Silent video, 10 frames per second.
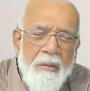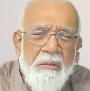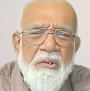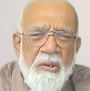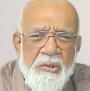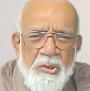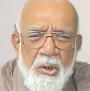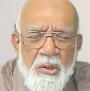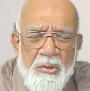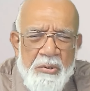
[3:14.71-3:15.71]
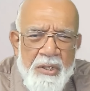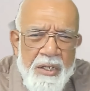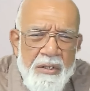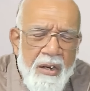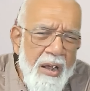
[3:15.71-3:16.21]
Oh, don't talk to
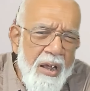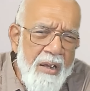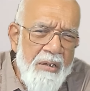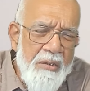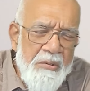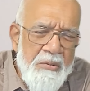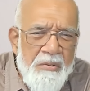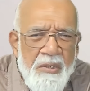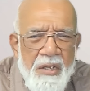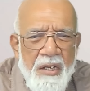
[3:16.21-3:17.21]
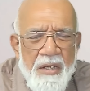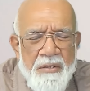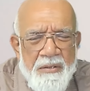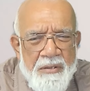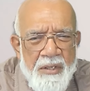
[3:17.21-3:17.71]
that guy, you know,
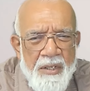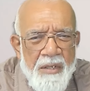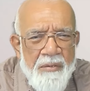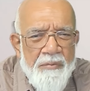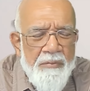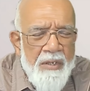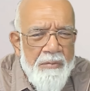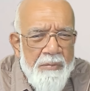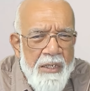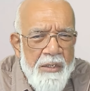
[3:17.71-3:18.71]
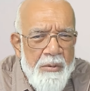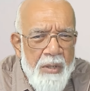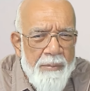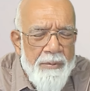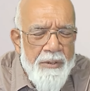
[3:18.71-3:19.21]
he is, he will make
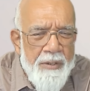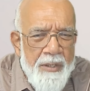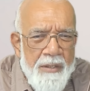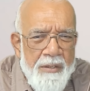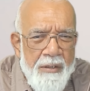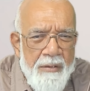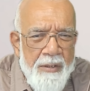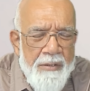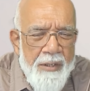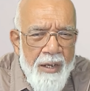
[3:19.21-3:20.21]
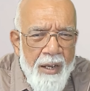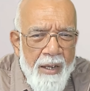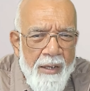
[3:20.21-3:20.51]
you upset, he is a crazy guy.